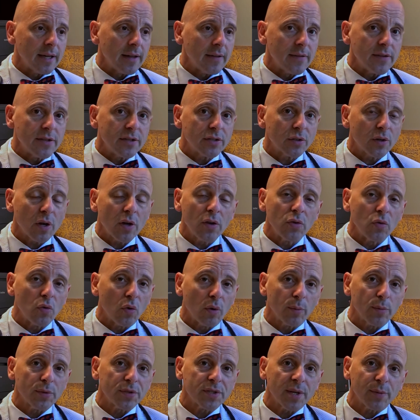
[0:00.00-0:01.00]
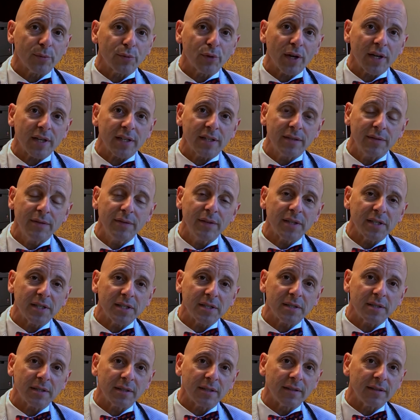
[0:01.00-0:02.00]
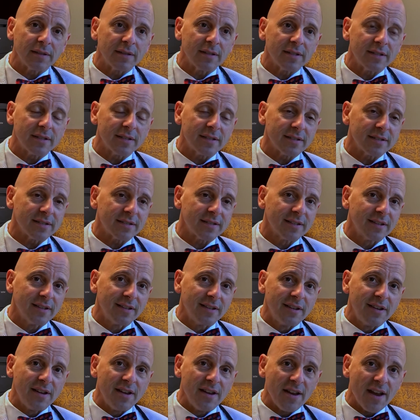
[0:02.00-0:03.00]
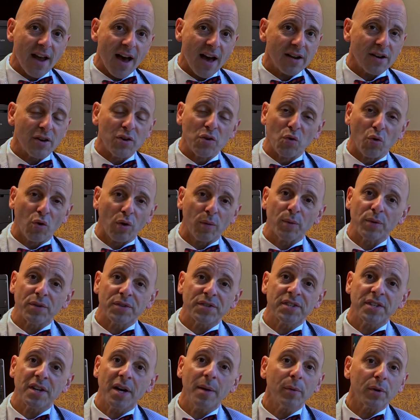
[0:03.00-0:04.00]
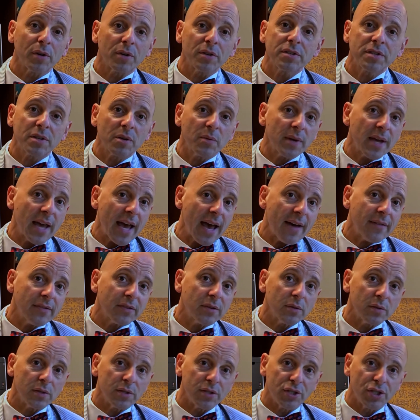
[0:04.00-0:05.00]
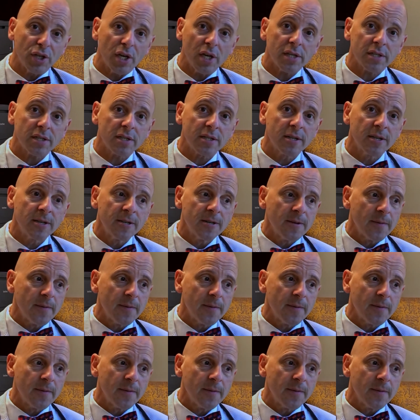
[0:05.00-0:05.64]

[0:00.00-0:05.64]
These are all normal summer activities, and this is not a normal summer, so we have to adjust